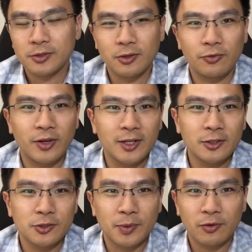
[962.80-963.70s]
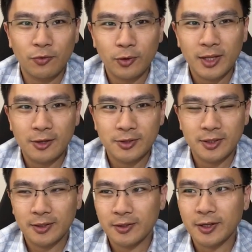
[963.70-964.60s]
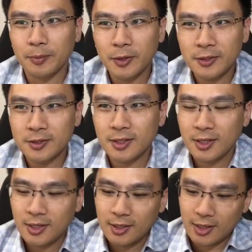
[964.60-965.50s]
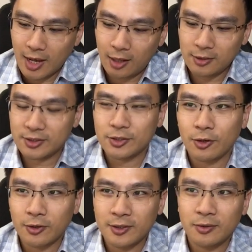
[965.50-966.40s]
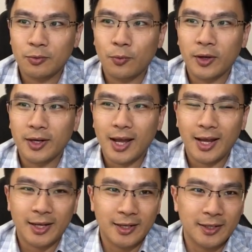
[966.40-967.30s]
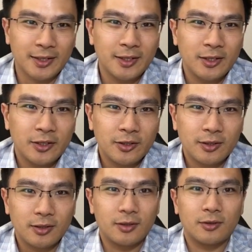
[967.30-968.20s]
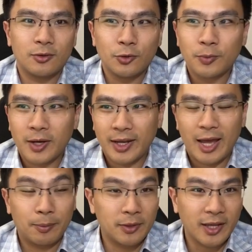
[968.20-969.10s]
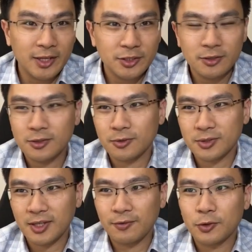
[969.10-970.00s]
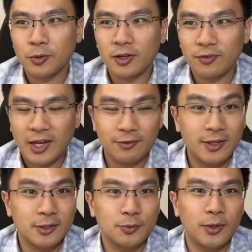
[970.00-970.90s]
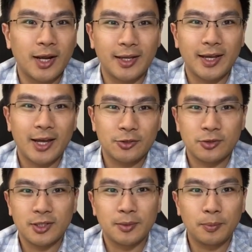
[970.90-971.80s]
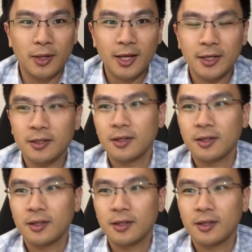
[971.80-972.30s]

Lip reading: So if I need to spend $4,000 in 3 months, I'll start it when I do my application. So 7/25, that's when I actually applied.